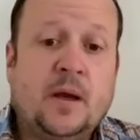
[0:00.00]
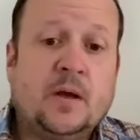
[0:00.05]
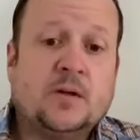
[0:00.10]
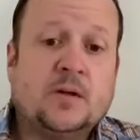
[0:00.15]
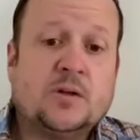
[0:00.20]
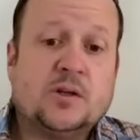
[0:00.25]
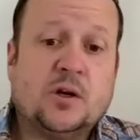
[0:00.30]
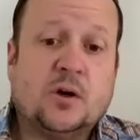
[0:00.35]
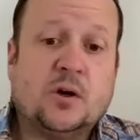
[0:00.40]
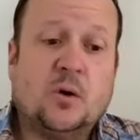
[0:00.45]

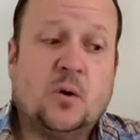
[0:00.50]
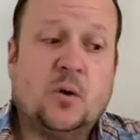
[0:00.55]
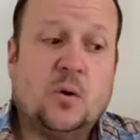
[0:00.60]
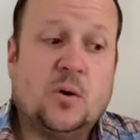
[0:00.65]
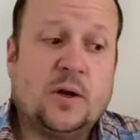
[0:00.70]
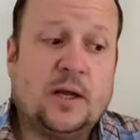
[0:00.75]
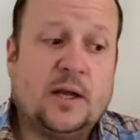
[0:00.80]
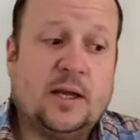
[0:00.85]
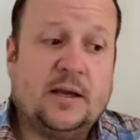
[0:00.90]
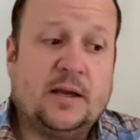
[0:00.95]
So
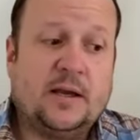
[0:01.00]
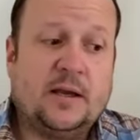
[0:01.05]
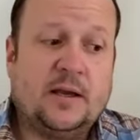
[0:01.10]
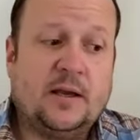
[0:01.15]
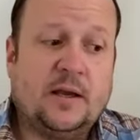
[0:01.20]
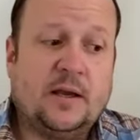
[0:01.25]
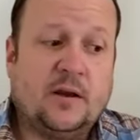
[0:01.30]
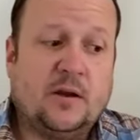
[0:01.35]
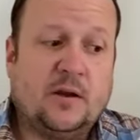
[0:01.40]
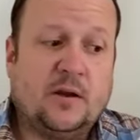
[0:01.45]

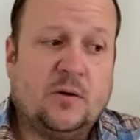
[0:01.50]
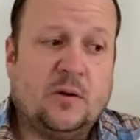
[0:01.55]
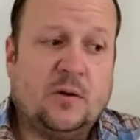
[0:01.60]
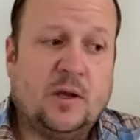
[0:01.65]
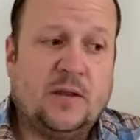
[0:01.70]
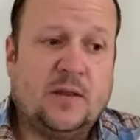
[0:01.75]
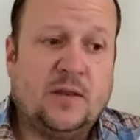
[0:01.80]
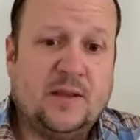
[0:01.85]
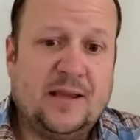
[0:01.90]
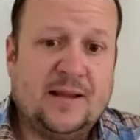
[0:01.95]

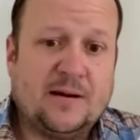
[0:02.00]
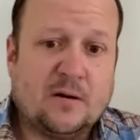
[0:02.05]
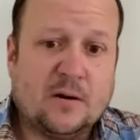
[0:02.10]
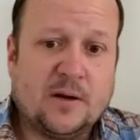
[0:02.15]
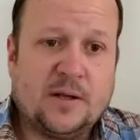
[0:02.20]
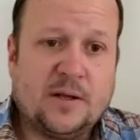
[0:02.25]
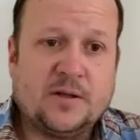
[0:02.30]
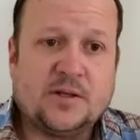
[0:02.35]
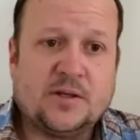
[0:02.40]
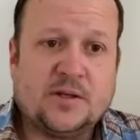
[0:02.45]
in our
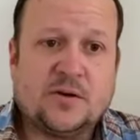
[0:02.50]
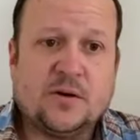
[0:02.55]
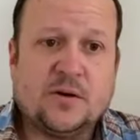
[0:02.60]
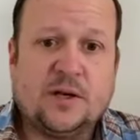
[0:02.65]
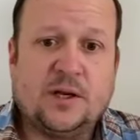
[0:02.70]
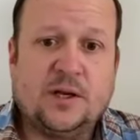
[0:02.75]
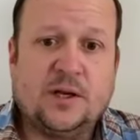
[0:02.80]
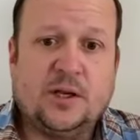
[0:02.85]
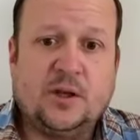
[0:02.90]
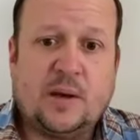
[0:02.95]

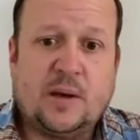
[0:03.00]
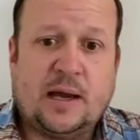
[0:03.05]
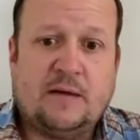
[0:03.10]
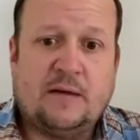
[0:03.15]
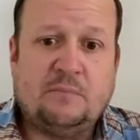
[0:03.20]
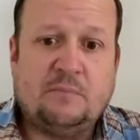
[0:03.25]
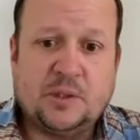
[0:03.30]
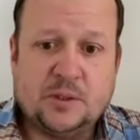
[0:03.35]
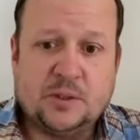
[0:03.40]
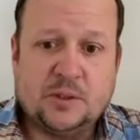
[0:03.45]
industry, you
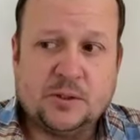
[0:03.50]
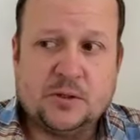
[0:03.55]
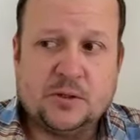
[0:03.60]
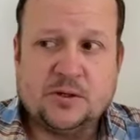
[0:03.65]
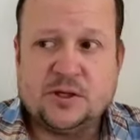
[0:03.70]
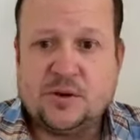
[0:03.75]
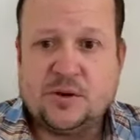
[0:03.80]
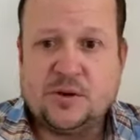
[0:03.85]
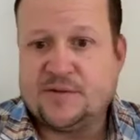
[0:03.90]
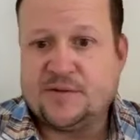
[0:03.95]
have builders
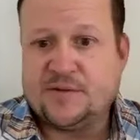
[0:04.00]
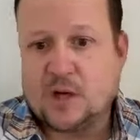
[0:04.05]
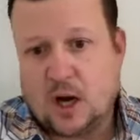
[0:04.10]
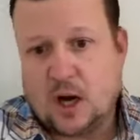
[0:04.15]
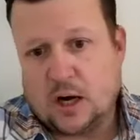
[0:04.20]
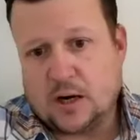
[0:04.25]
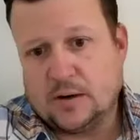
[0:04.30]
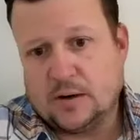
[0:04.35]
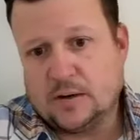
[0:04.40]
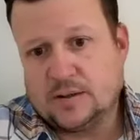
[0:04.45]
and you have
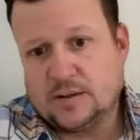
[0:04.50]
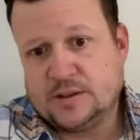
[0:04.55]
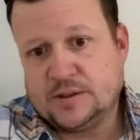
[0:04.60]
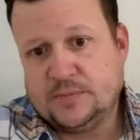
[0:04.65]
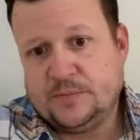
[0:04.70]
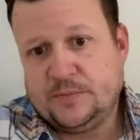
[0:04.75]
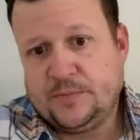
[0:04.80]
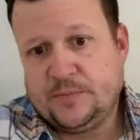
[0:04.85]
talkers,